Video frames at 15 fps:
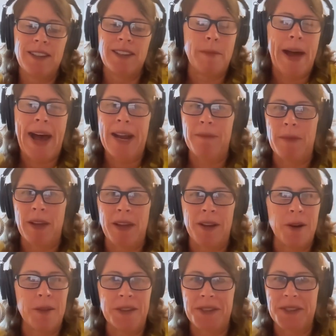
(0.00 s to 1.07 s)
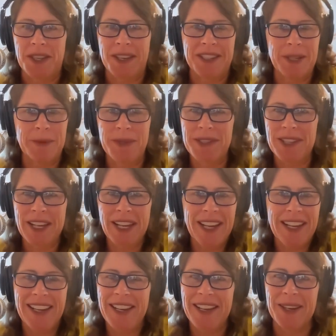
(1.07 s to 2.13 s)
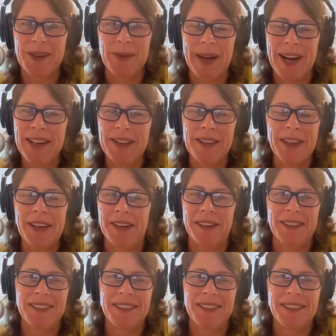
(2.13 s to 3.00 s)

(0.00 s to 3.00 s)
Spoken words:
Mad Men, all these things, it was like a great thing.